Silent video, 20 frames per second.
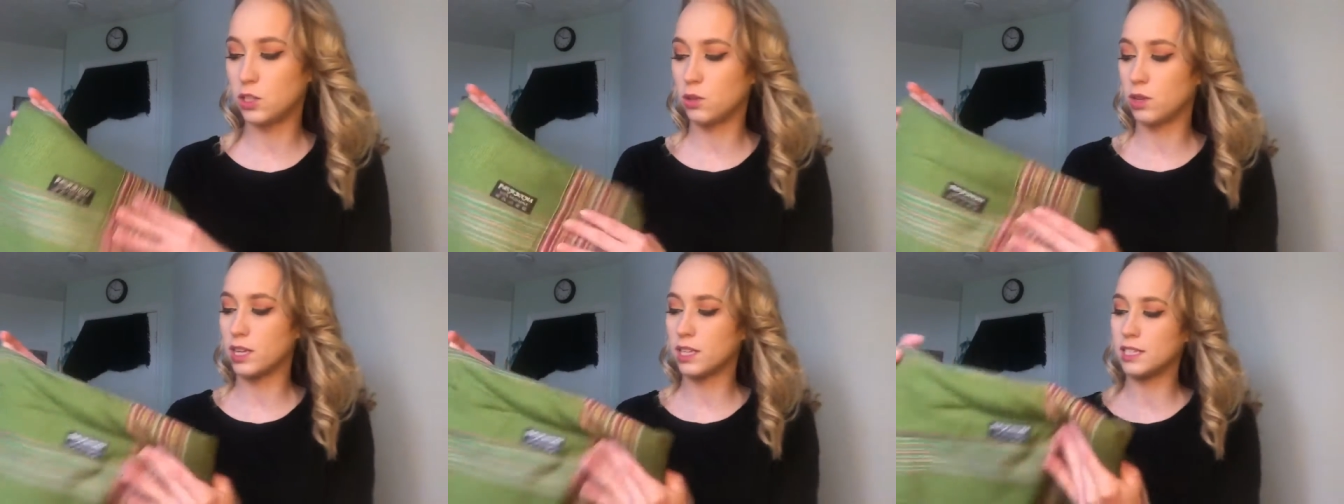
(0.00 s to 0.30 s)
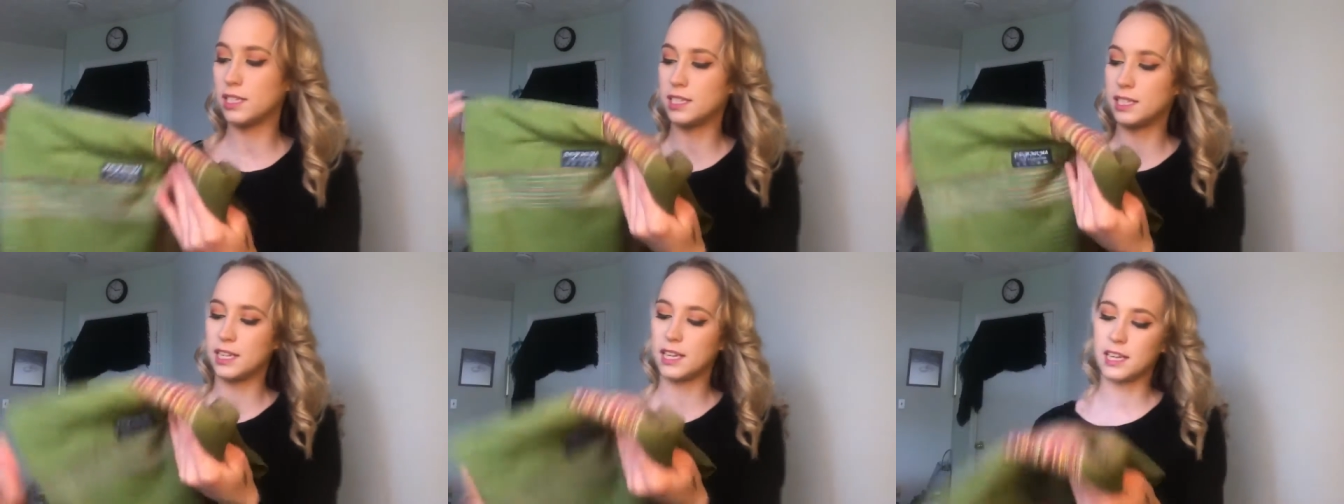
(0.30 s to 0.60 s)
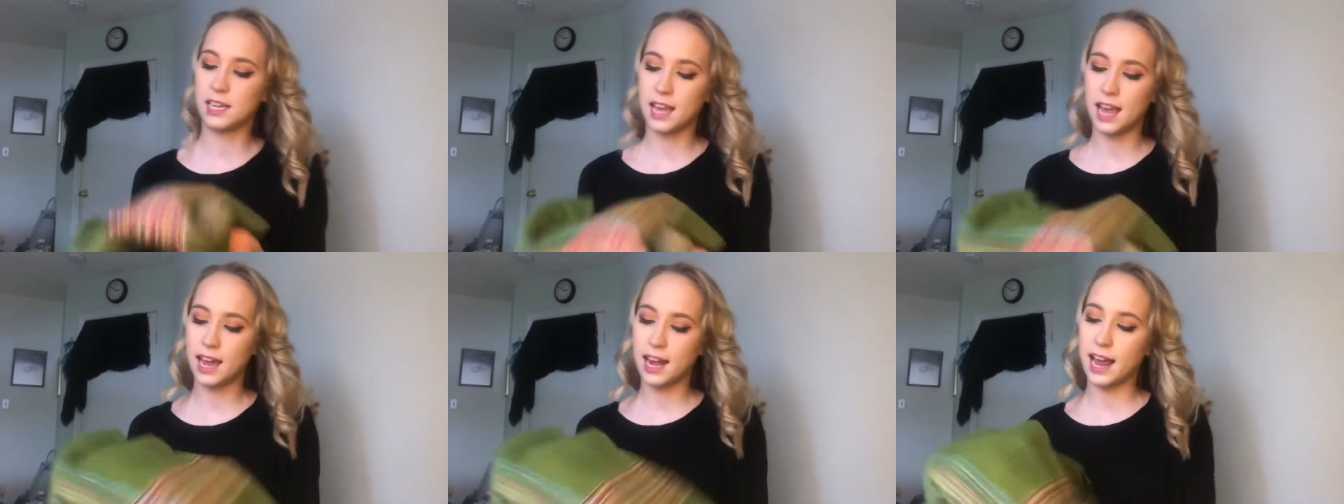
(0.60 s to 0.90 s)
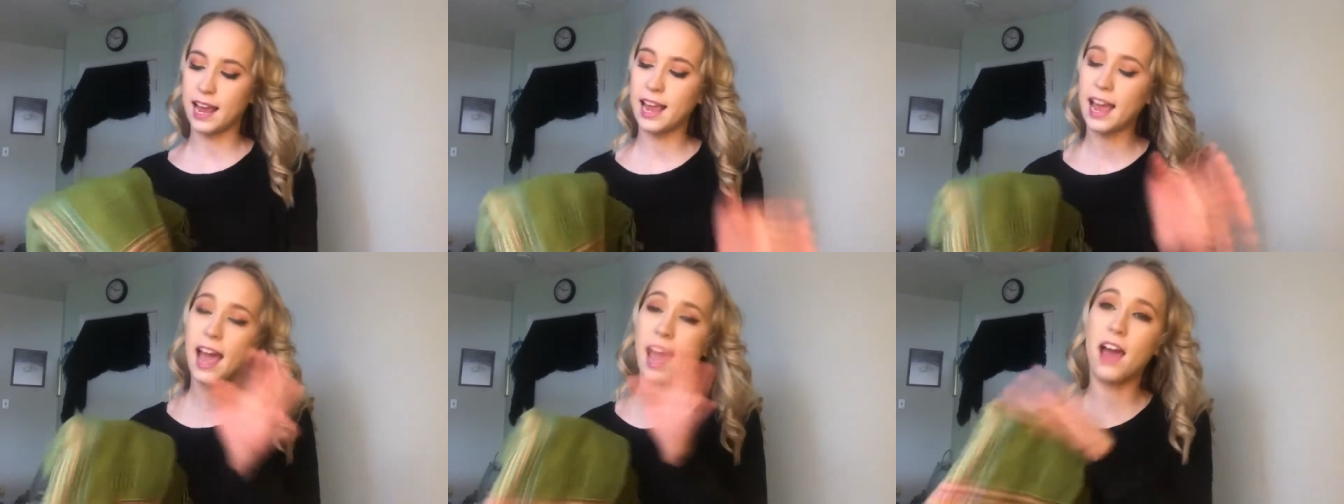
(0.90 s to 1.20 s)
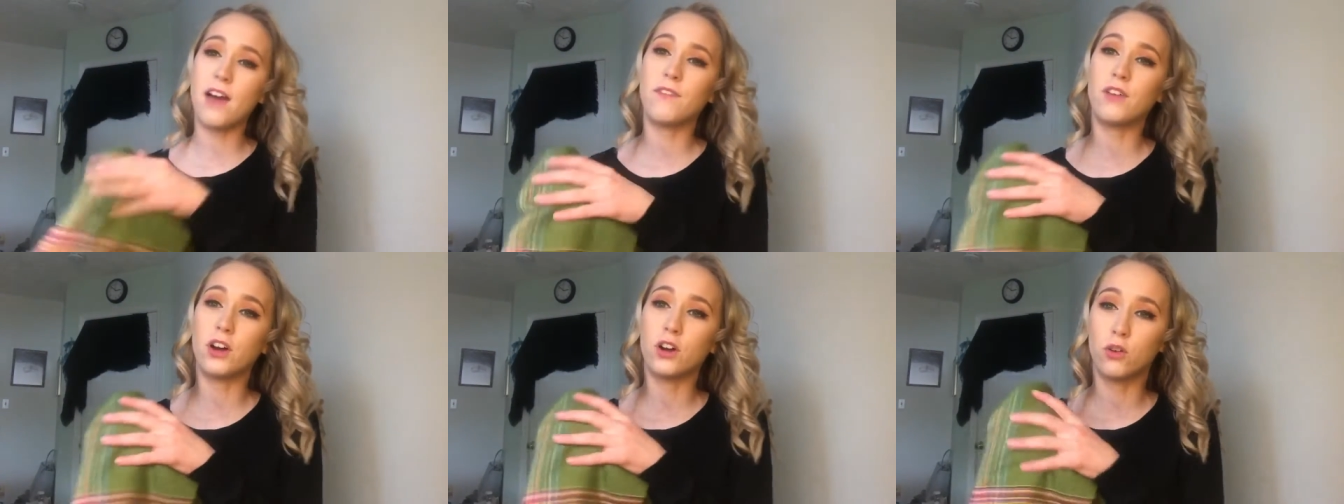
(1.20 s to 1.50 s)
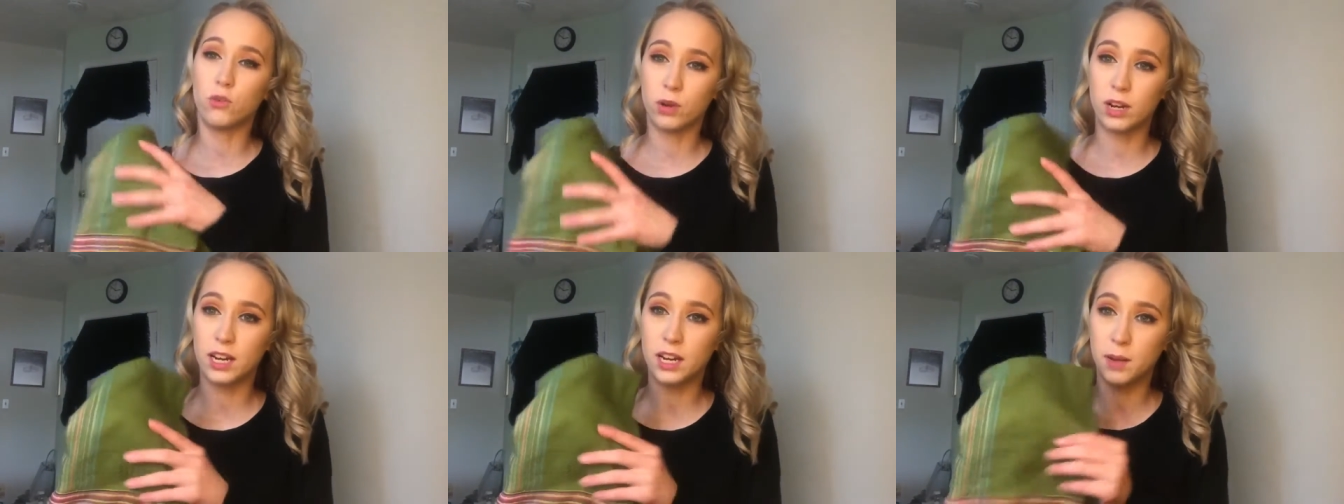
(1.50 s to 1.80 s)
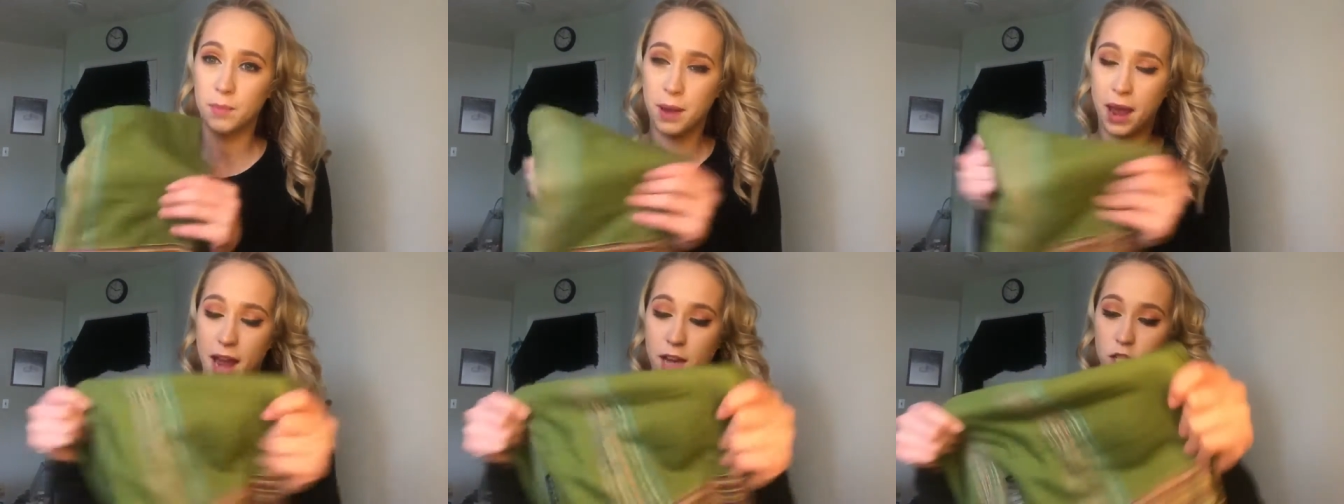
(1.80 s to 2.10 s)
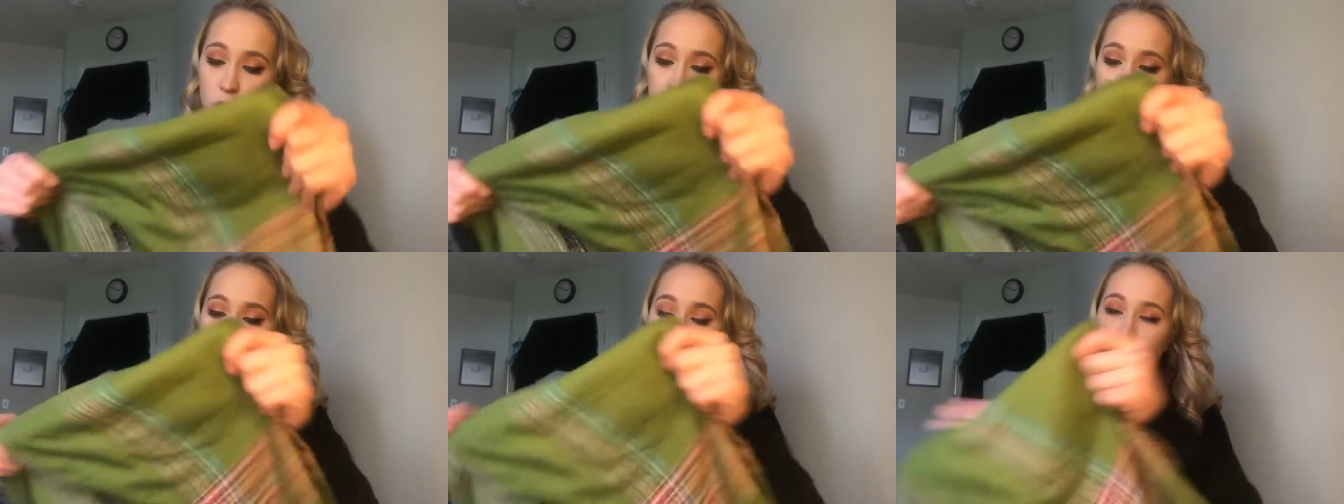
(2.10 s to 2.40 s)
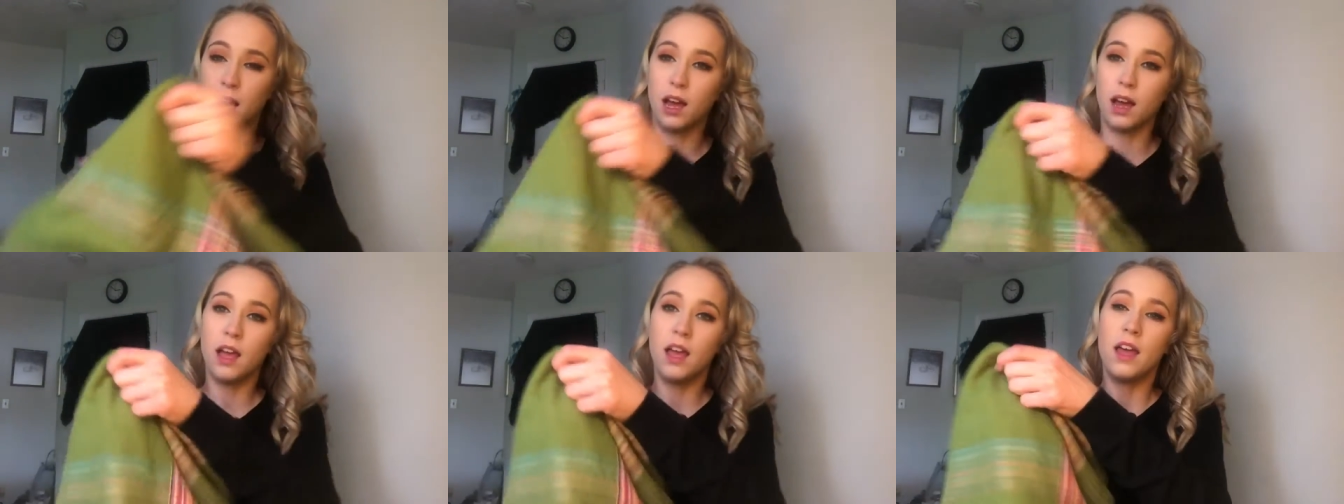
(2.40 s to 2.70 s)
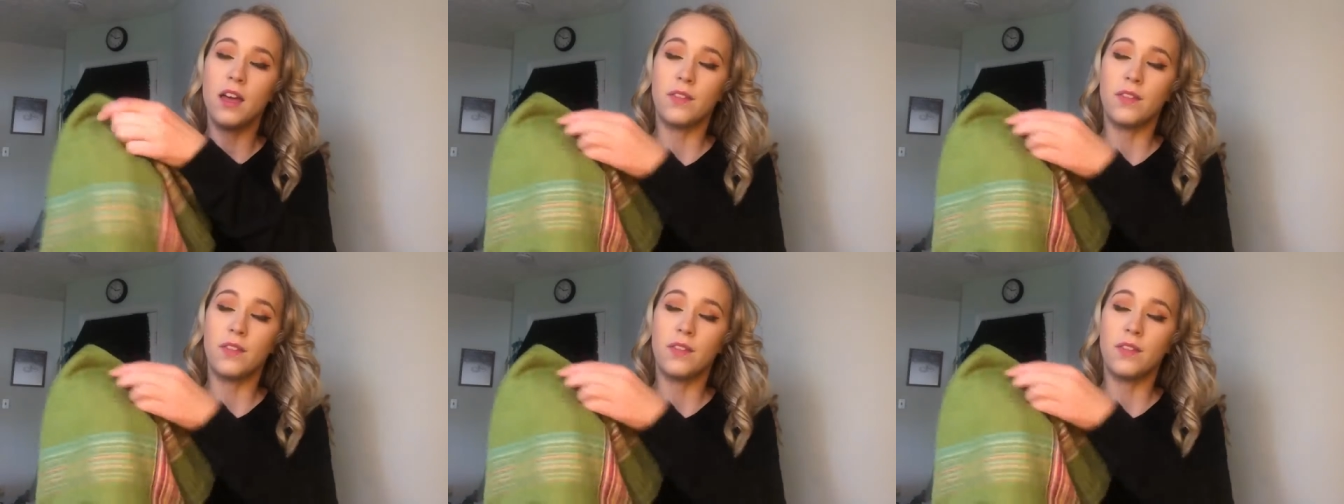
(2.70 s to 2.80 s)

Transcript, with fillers: you can see and I have a green pashmina